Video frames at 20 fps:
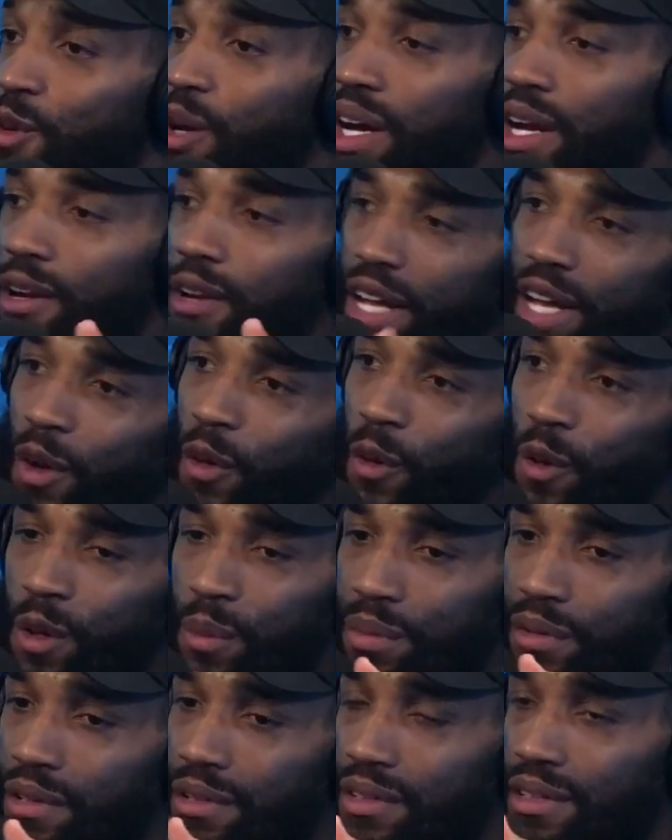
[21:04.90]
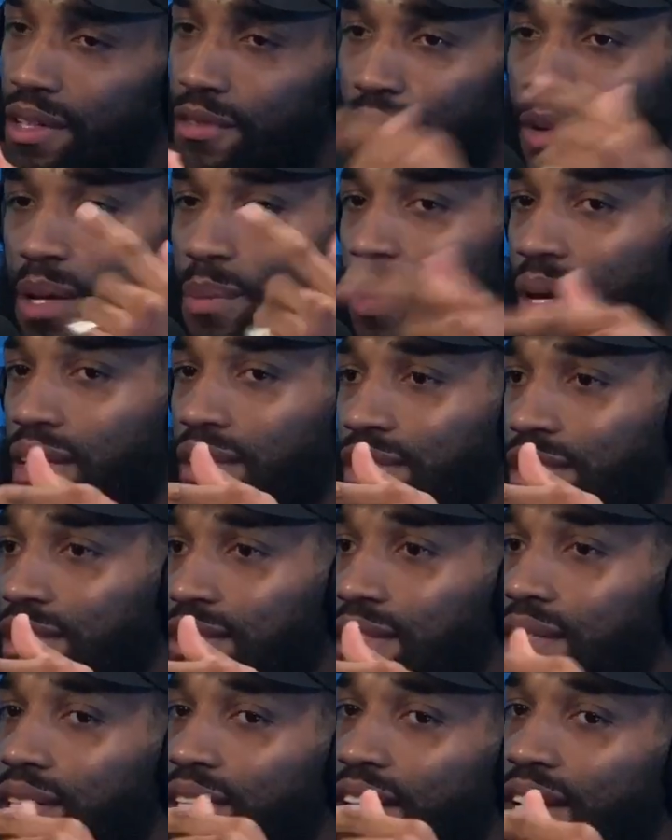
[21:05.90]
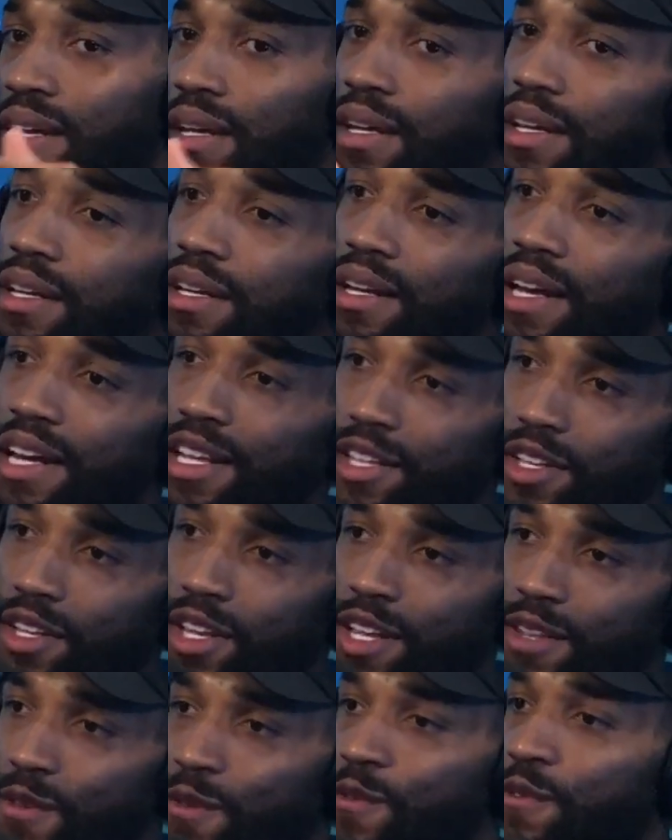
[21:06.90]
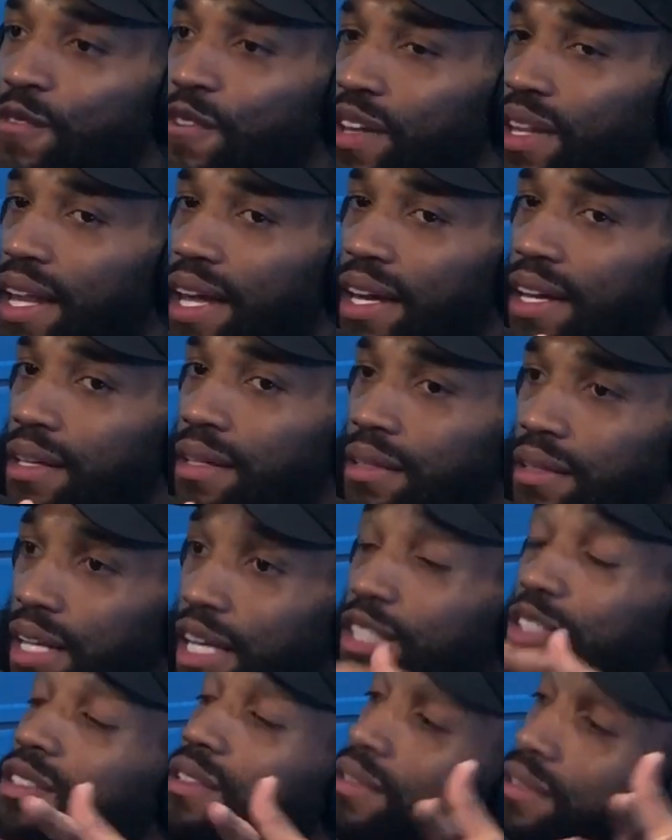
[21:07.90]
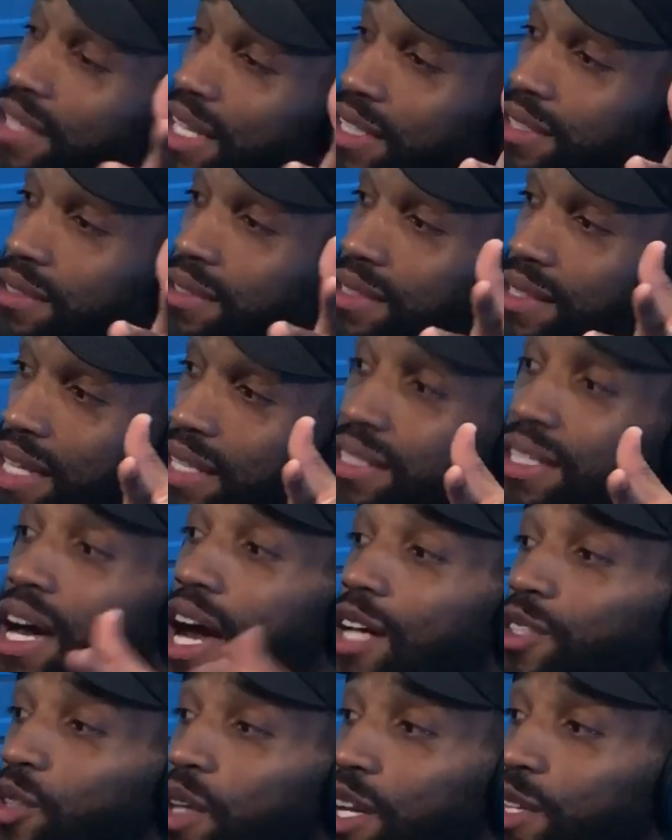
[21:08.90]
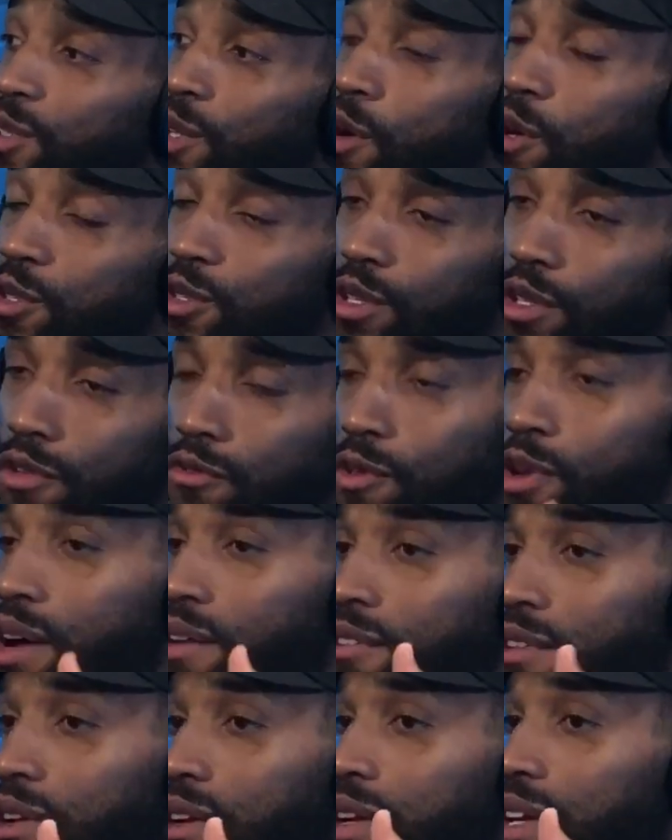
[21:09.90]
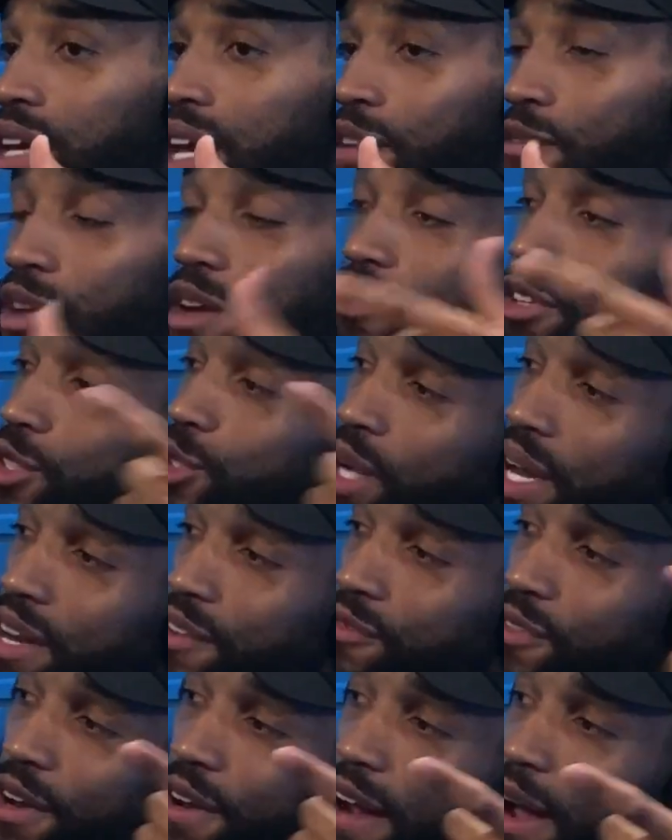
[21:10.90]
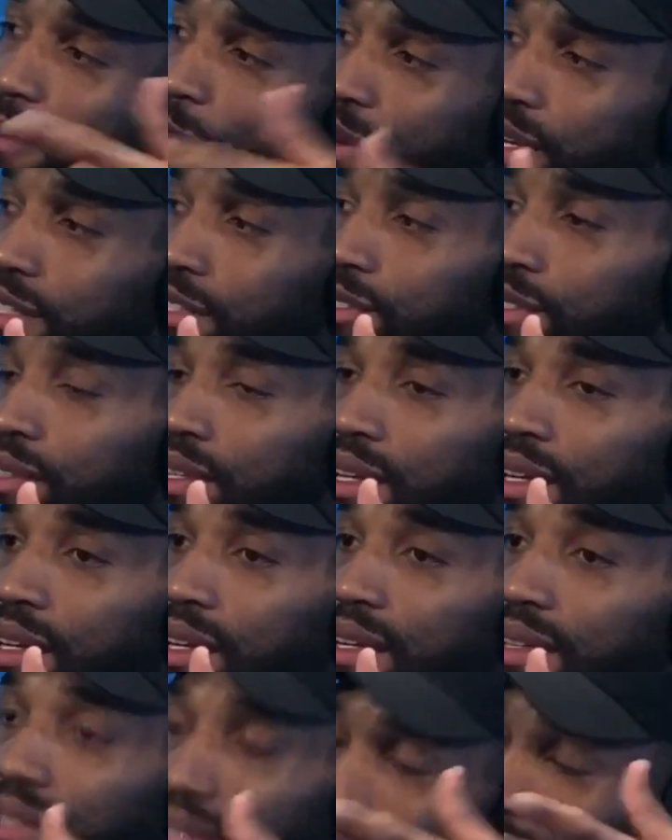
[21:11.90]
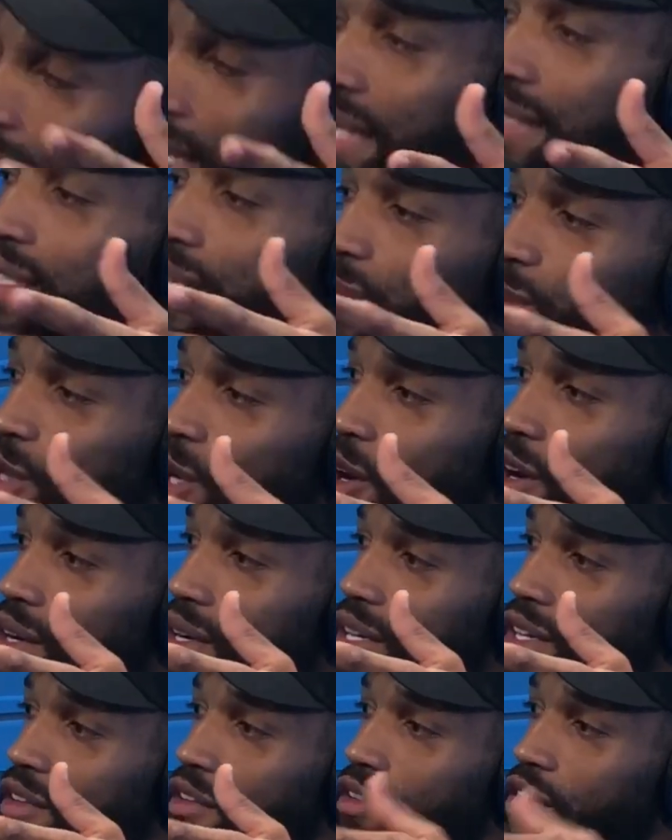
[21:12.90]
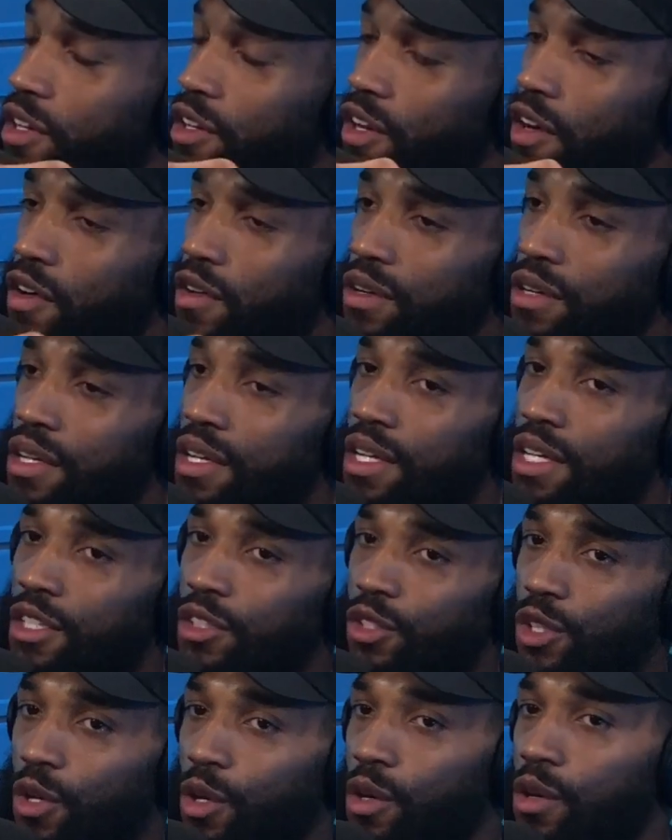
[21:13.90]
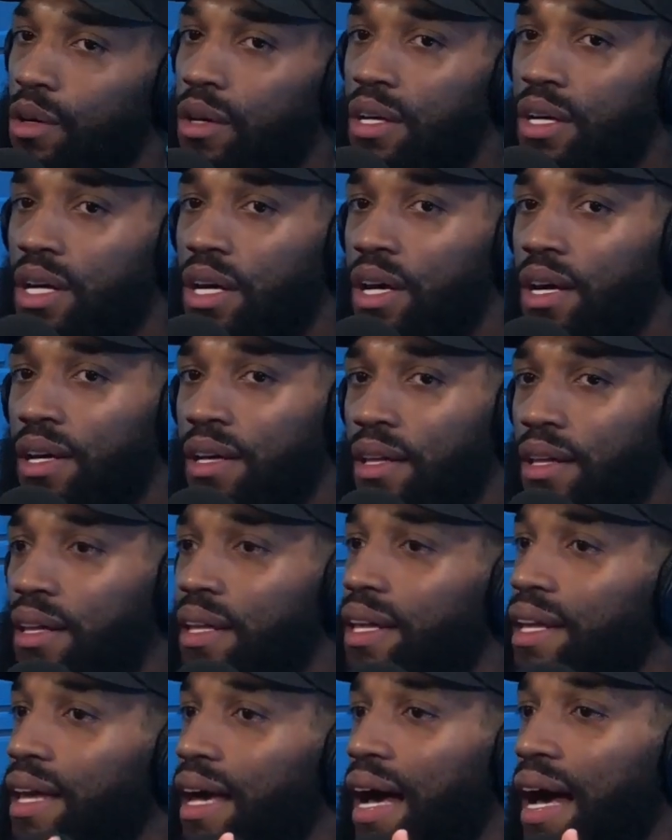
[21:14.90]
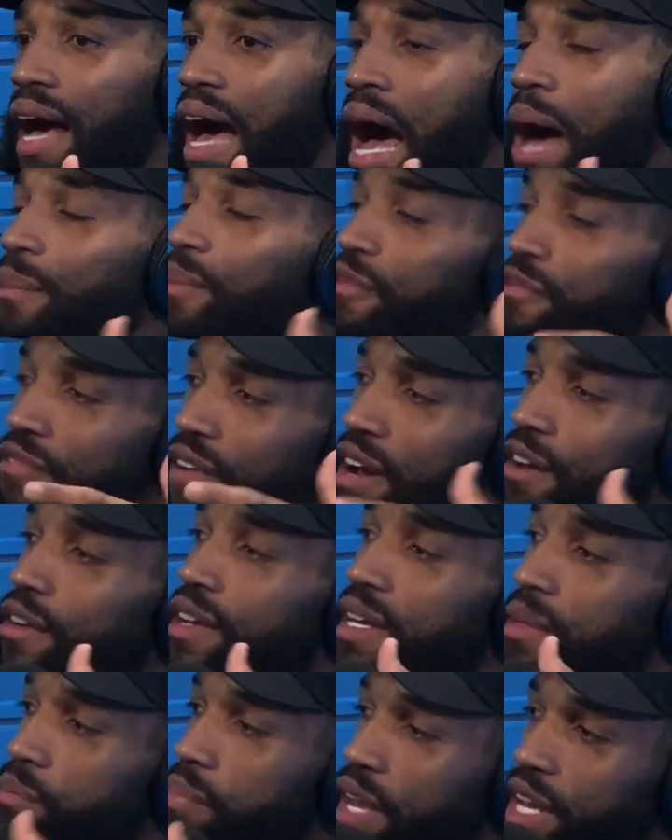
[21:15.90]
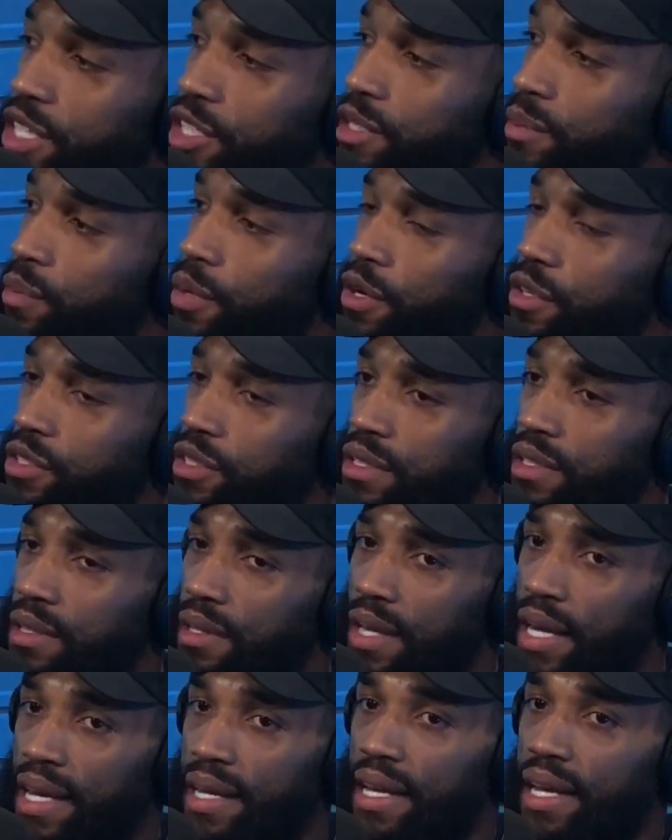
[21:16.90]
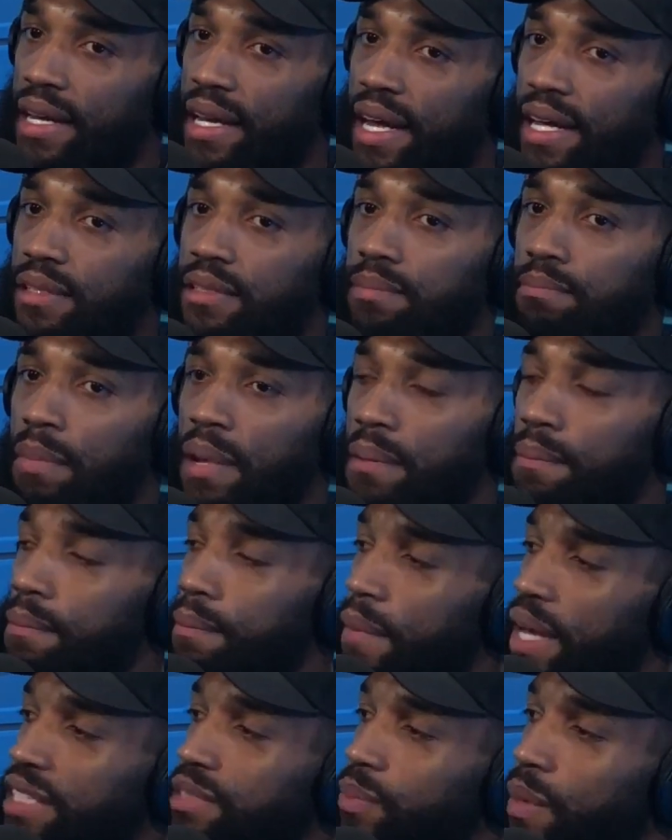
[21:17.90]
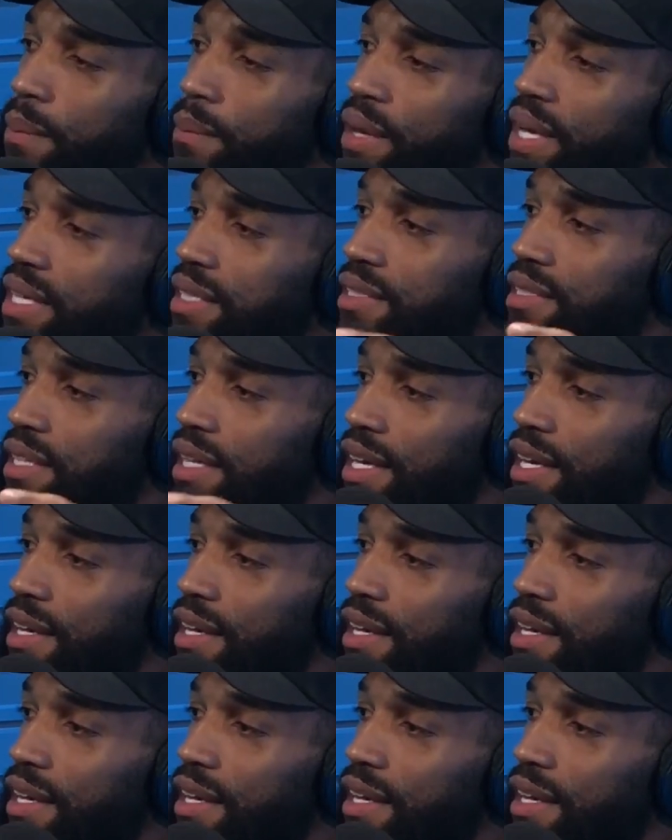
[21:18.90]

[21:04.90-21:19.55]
hear that audible, if anybody's listening, and you feel like that's God trying to talk to you. If you ever trying to figure out that's him talking to you, you know? So I'm a very impatient person, and that's my biggest thing.